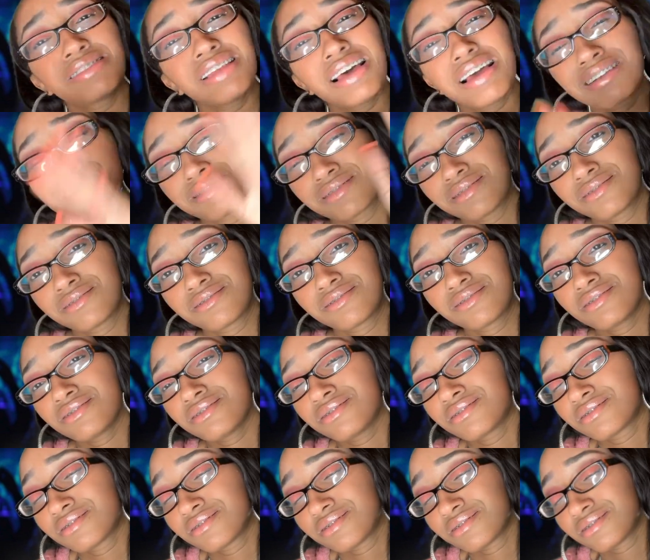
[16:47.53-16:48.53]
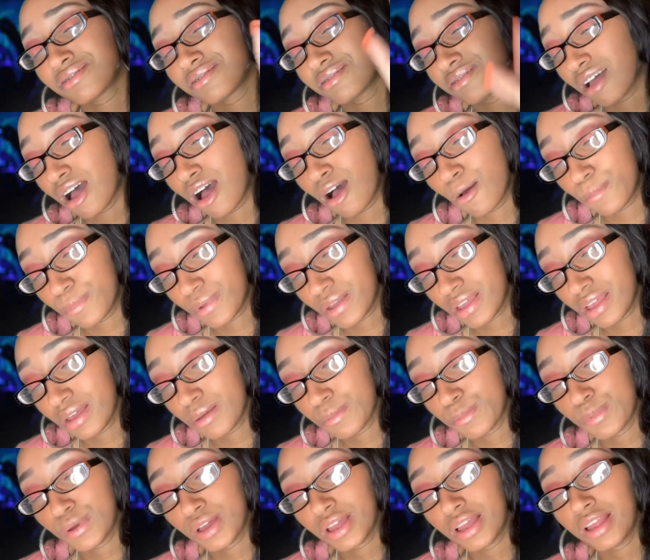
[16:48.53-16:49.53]
Like, just stop
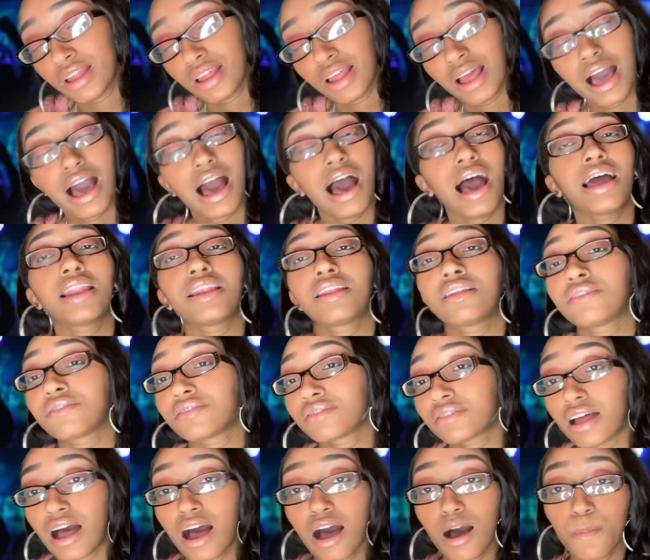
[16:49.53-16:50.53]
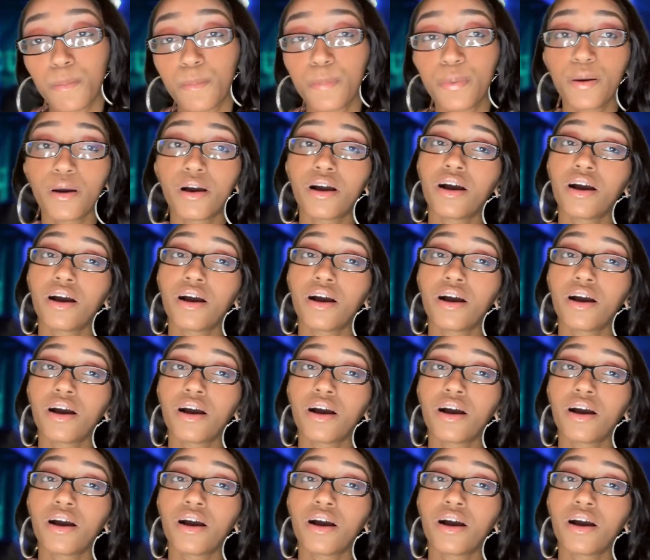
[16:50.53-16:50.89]
it. But I didn't stop